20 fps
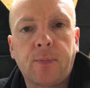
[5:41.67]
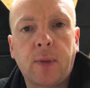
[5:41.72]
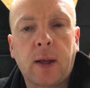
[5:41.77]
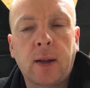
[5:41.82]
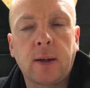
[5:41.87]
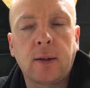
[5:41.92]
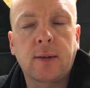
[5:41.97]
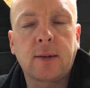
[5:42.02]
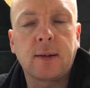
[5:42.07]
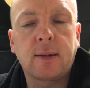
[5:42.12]

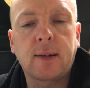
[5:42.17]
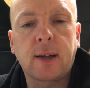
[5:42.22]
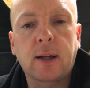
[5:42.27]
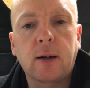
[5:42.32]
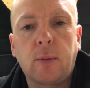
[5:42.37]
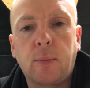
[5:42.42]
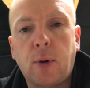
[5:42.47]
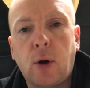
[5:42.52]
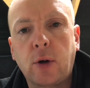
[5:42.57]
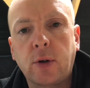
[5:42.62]
and it's the
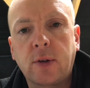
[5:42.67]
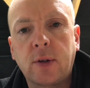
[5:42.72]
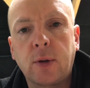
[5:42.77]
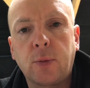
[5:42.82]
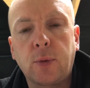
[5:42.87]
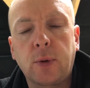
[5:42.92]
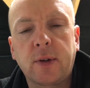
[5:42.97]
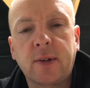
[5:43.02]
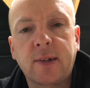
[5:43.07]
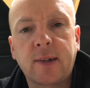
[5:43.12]
signal box
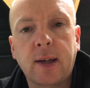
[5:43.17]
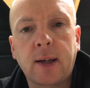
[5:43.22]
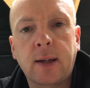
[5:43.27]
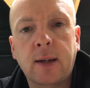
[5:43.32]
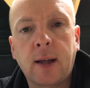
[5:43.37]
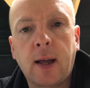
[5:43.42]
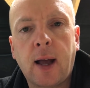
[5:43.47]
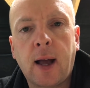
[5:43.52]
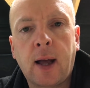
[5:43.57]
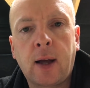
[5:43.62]
that will
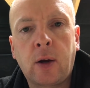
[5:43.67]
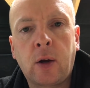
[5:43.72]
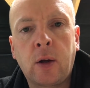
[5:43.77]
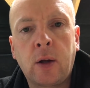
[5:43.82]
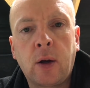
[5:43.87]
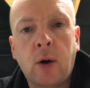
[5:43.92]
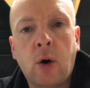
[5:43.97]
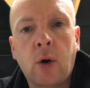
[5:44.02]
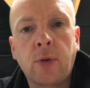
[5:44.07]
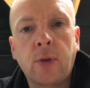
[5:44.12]
sit
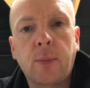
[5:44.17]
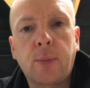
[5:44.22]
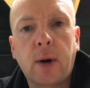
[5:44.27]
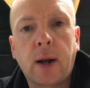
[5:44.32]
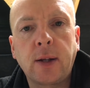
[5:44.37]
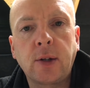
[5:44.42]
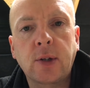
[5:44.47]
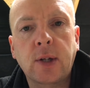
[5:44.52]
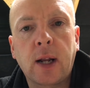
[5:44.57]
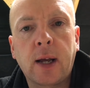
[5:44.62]
on the
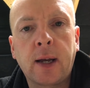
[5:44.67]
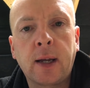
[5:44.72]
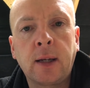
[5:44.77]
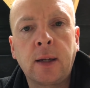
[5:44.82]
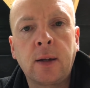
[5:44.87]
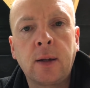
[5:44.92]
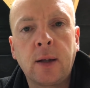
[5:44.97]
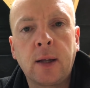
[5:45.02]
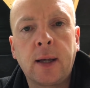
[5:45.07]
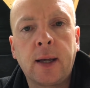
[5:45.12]
branch line